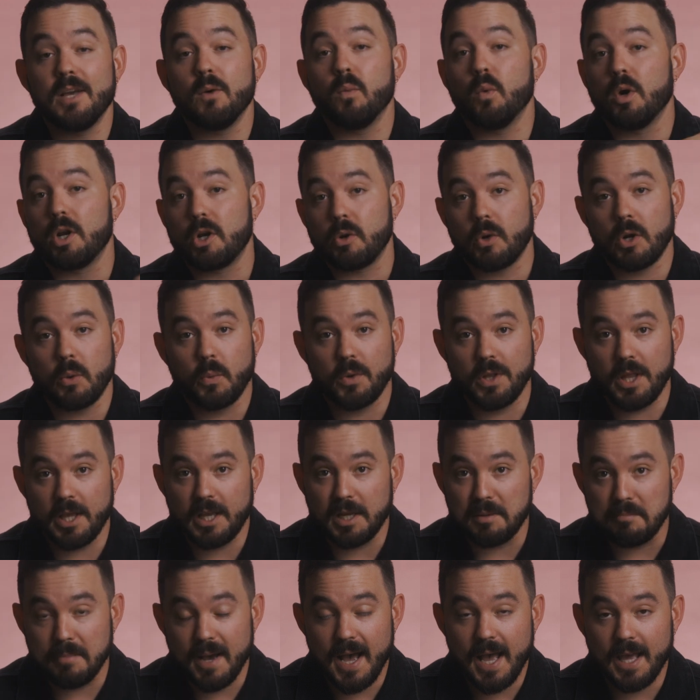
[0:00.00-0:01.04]
it, wondering where they
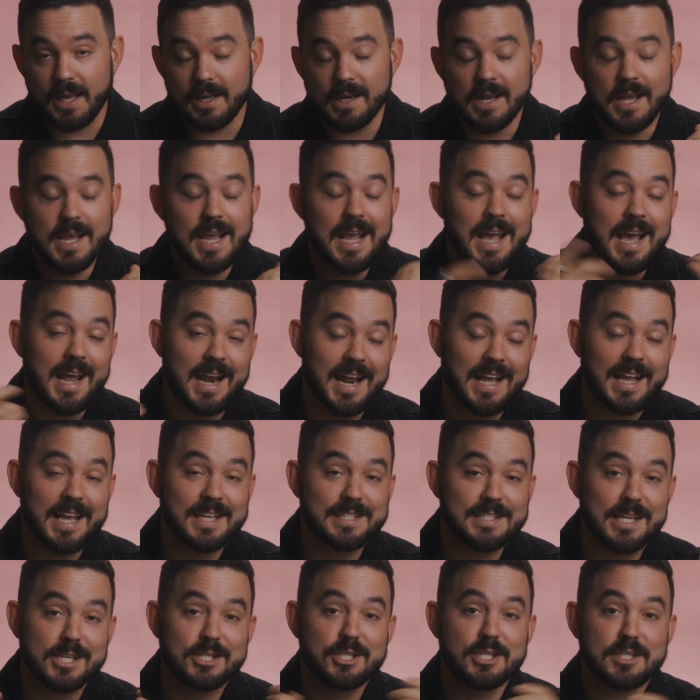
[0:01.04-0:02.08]
can buy it. And I guess
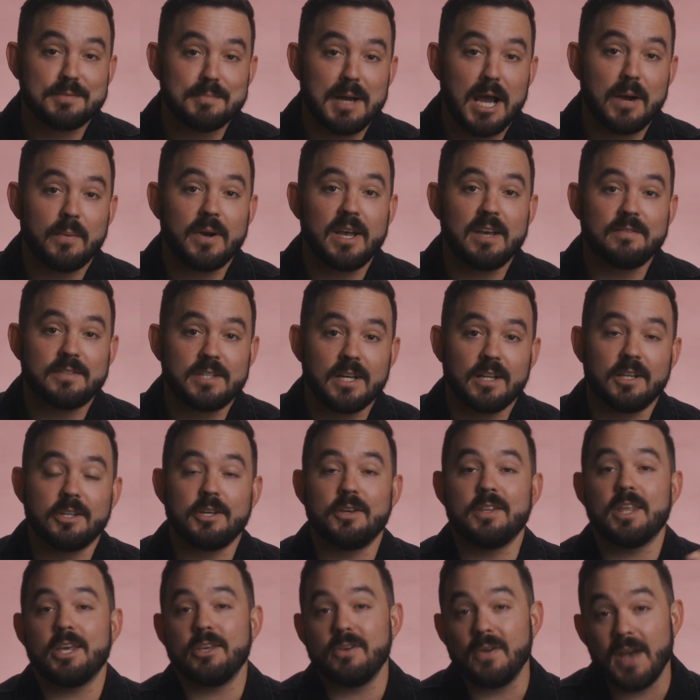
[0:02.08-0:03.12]
that's just my way of telling
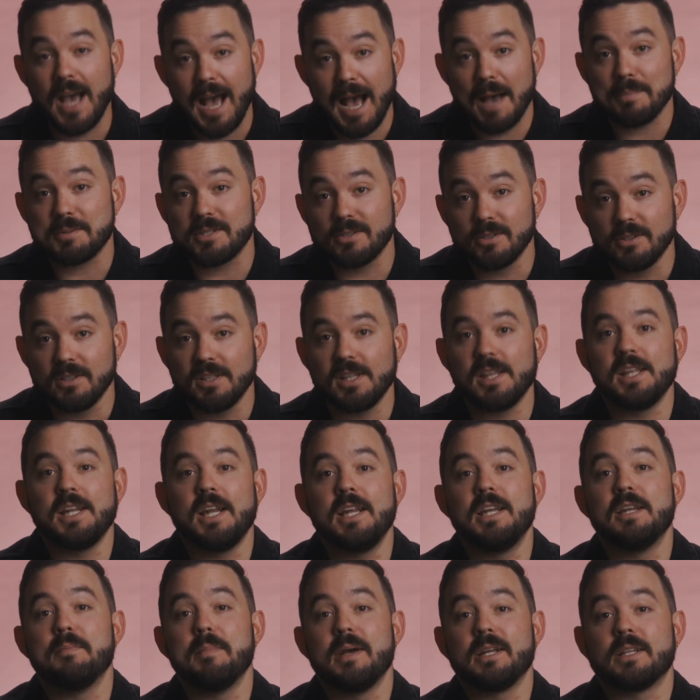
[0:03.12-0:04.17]
you that you absolutely
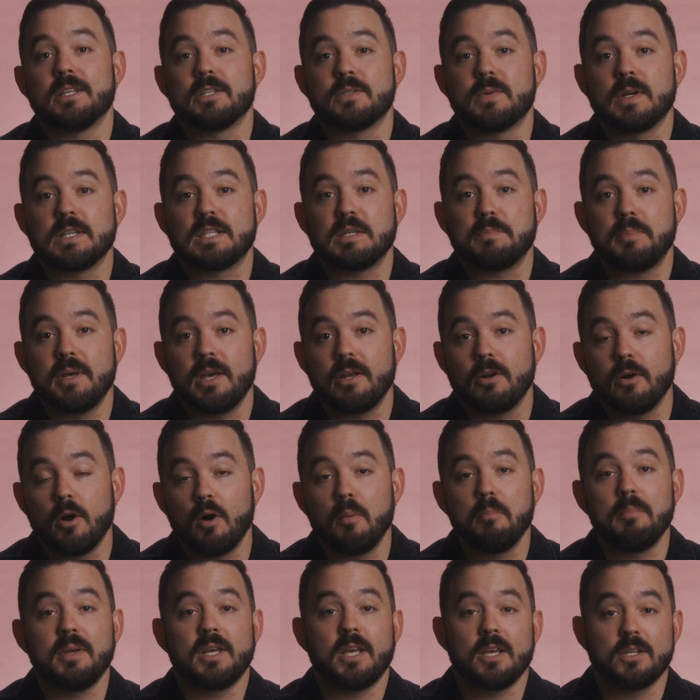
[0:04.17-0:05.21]
need to make this recipe at
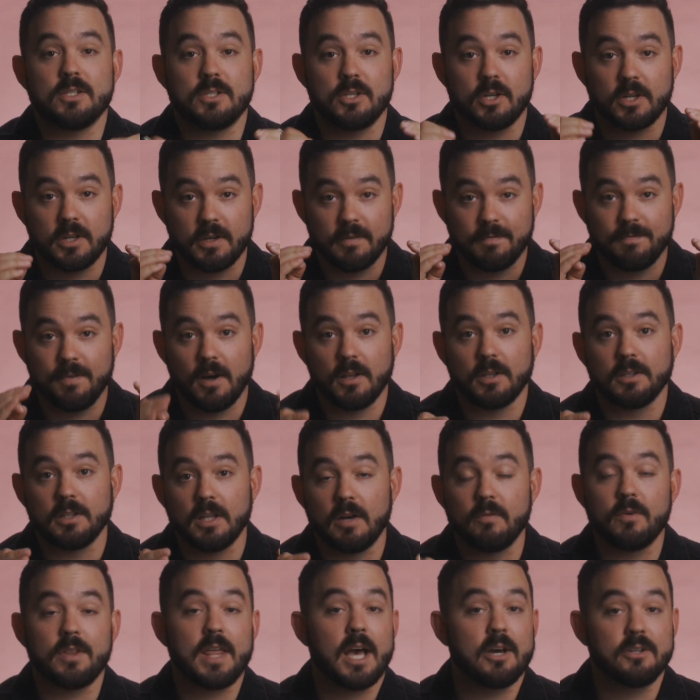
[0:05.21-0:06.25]
home because you're gonna fall in
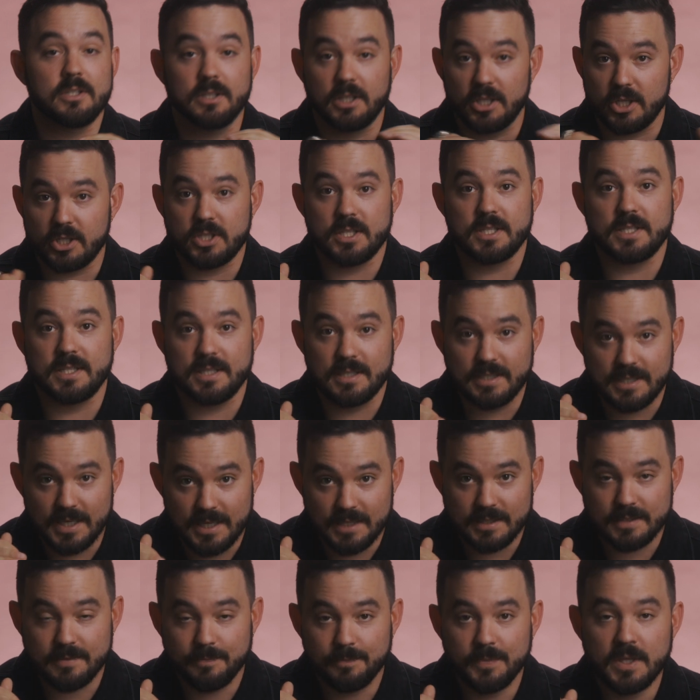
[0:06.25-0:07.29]
love with how delicious this
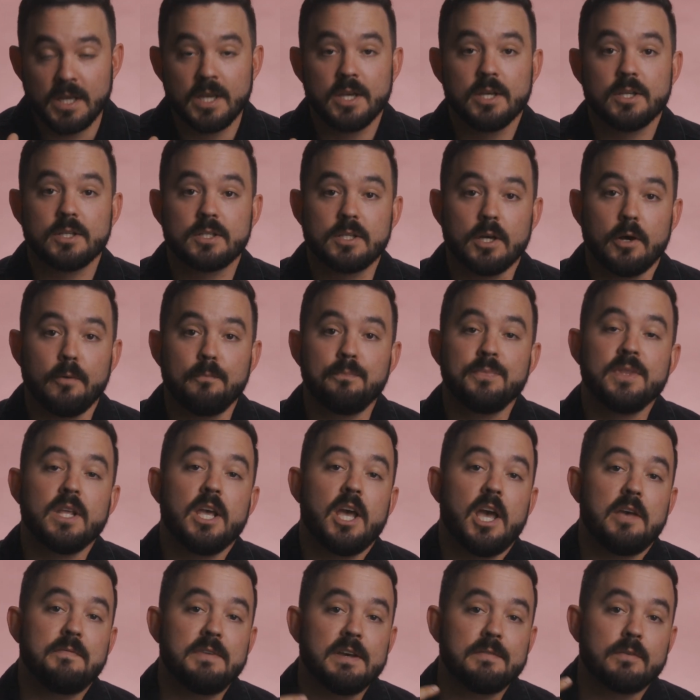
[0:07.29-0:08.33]
is. So
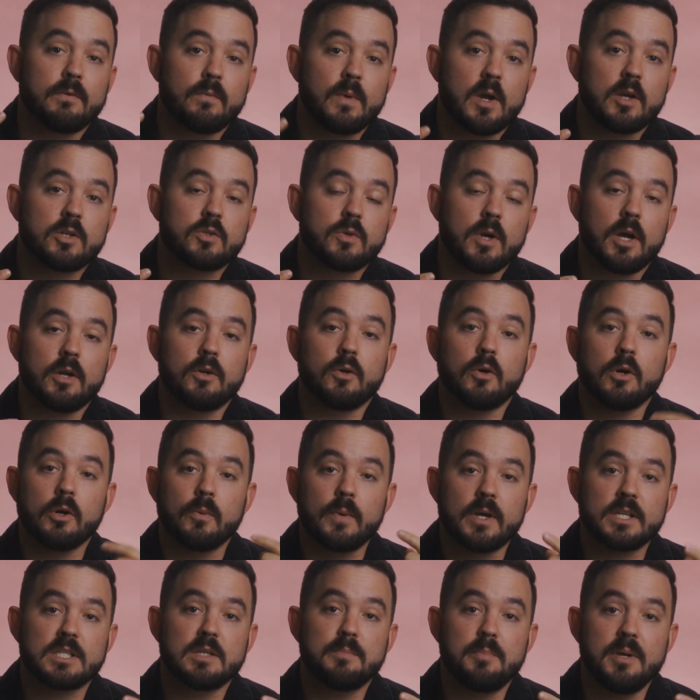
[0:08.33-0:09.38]
if you have a restaurant or a
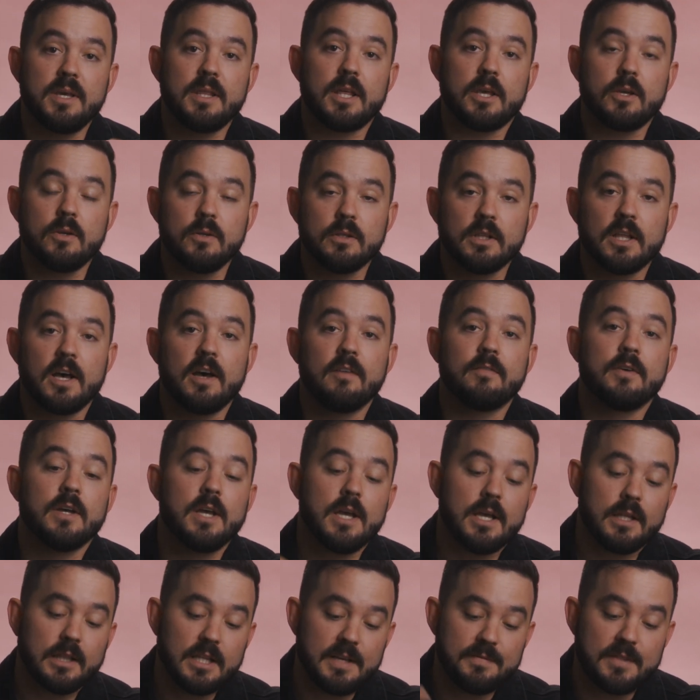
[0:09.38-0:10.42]
recipe that you love,
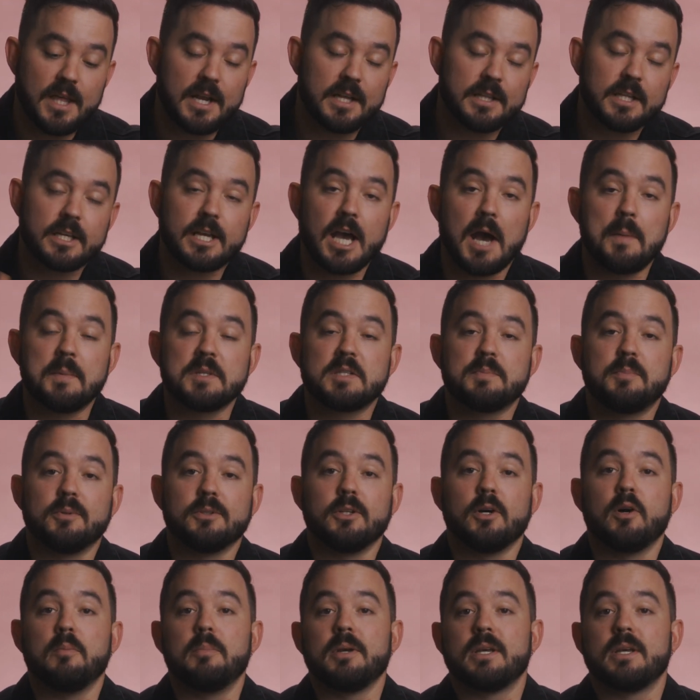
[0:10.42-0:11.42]
leave that in the comments below